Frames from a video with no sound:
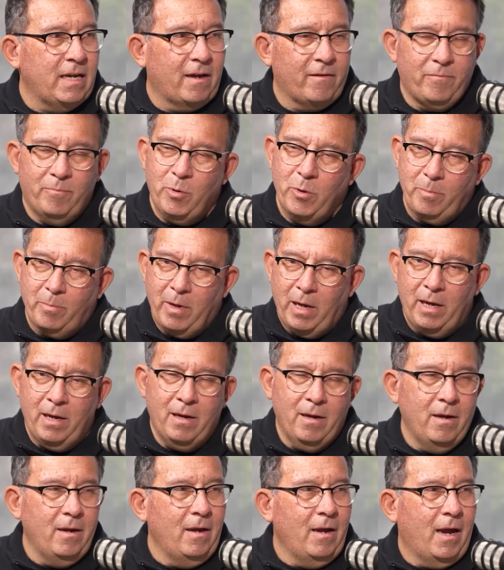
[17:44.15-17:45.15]
I've put my
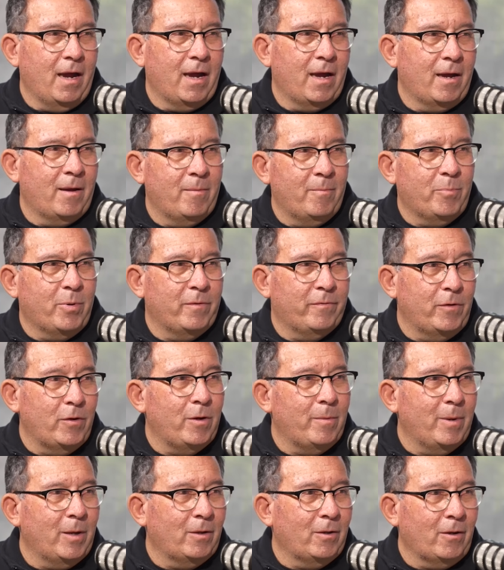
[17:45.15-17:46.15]

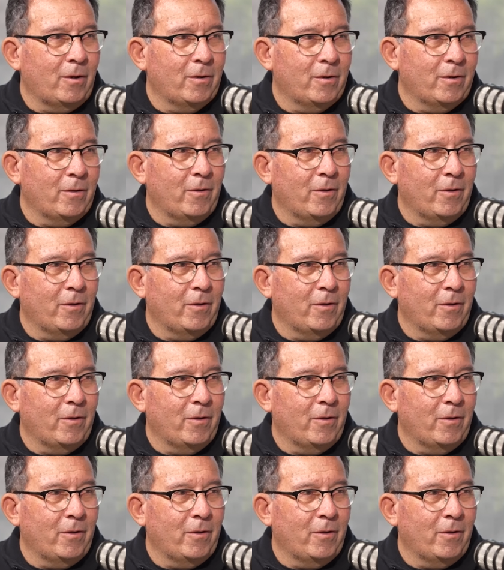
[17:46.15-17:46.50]
proverbial on